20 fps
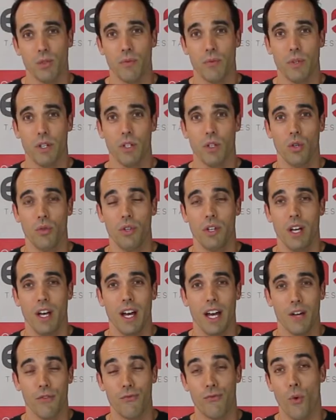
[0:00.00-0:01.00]
revealed
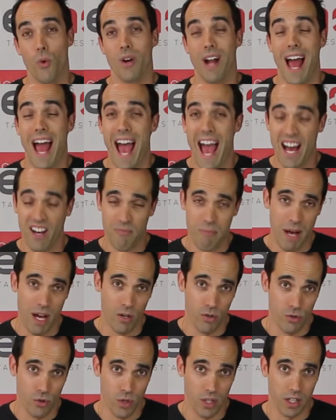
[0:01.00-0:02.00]
a four and a half
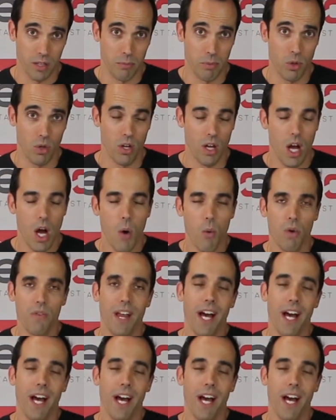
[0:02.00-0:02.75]
pound trigger pull. Well,